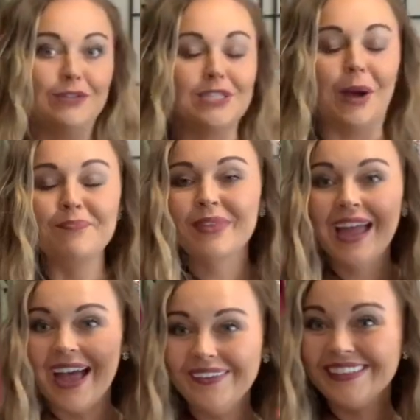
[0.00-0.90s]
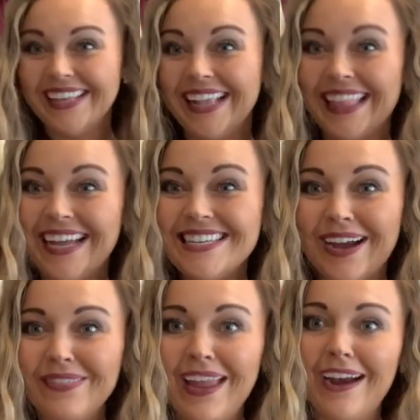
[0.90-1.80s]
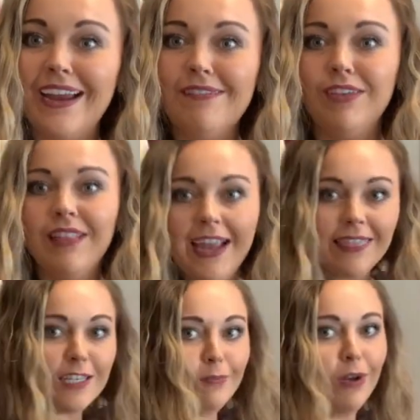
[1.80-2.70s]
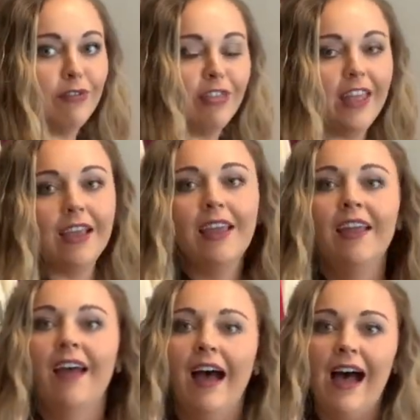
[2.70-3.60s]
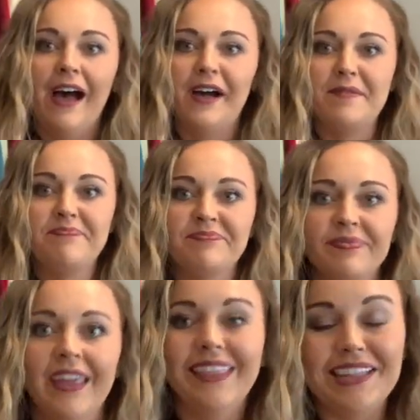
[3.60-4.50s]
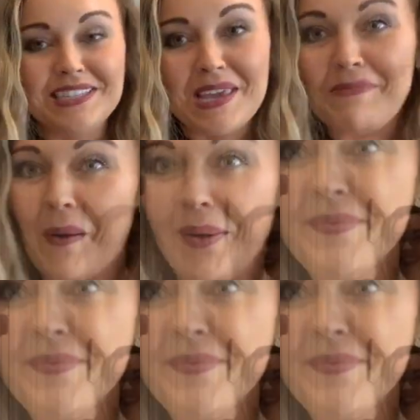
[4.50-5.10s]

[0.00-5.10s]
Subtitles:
So I will link that down there if you like this beautiful thing. And let's keep going.